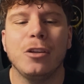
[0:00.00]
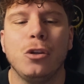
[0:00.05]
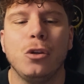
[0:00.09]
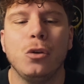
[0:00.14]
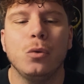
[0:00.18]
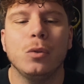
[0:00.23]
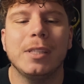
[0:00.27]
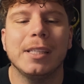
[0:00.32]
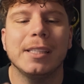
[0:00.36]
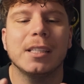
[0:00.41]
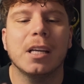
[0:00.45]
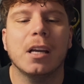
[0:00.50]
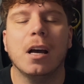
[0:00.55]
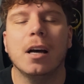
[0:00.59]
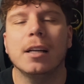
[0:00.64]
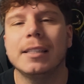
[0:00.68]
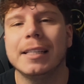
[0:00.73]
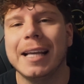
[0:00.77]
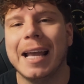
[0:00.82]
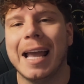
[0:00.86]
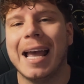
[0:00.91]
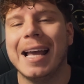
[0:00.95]
uses
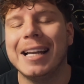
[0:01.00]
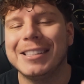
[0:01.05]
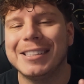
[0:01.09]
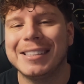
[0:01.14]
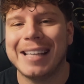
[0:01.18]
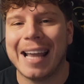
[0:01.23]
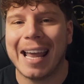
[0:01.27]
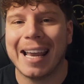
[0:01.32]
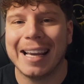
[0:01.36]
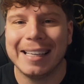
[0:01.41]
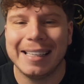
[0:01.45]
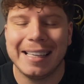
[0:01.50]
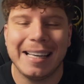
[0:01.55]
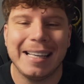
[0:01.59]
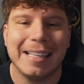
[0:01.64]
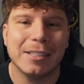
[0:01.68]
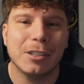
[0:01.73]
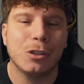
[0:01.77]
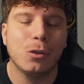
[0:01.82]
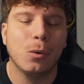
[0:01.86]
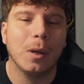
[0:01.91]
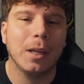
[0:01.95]
cutting edge
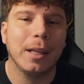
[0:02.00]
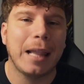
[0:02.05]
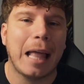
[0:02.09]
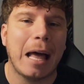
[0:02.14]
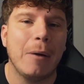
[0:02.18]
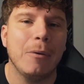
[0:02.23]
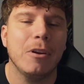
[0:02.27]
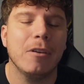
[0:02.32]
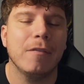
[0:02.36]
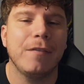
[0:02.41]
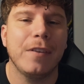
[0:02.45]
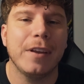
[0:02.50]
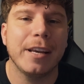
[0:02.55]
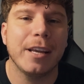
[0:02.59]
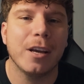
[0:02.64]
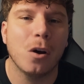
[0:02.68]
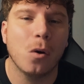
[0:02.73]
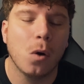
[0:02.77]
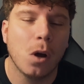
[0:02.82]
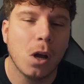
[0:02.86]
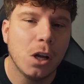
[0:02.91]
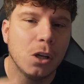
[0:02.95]
techniques to allow your
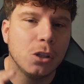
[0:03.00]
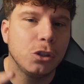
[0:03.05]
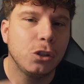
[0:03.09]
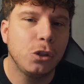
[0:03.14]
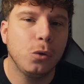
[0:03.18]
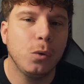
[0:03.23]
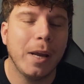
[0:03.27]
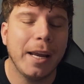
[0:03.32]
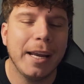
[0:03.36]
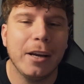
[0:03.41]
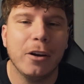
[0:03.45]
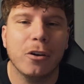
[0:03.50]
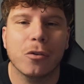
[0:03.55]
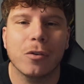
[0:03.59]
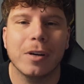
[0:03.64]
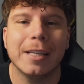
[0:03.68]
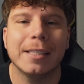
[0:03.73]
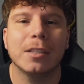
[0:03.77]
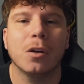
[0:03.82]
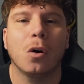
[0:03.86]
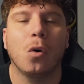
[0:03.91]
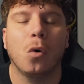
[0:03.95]
video to
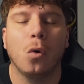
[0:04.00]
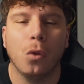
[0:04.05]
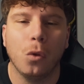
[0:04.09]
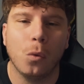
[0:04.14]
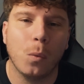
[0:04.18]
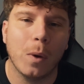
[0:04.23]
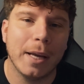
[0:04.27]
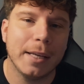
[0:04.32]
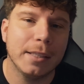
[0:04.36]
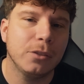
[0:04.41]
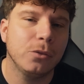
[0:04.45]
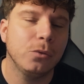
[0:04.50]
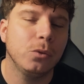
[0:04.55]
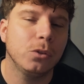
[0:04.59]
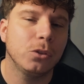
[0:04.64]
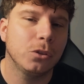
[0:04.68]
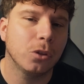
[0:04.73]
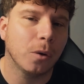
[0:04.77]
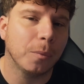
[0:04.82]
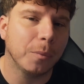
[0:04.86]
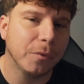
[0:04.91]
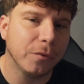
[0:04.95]
increase all the way to the
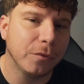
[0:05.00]
top of